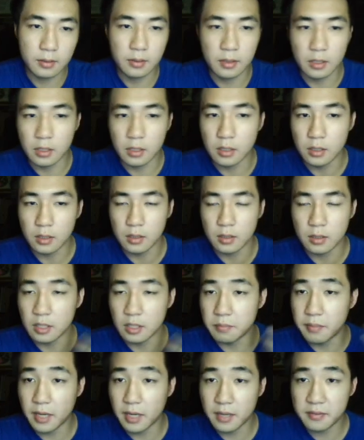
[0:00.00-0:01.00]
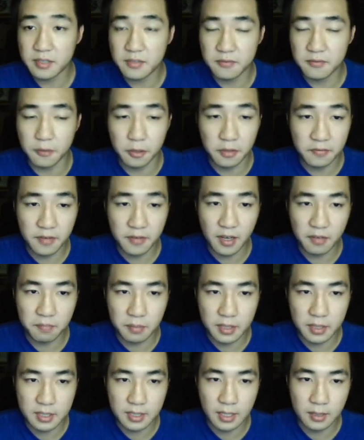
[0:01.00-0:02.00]
He debuffs
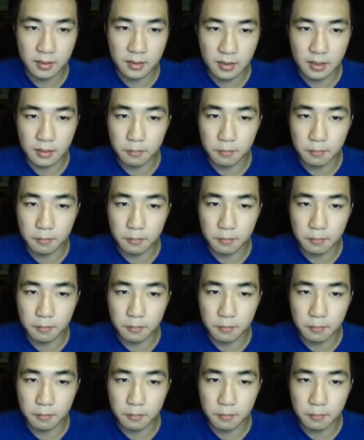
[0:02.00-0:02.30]
45%.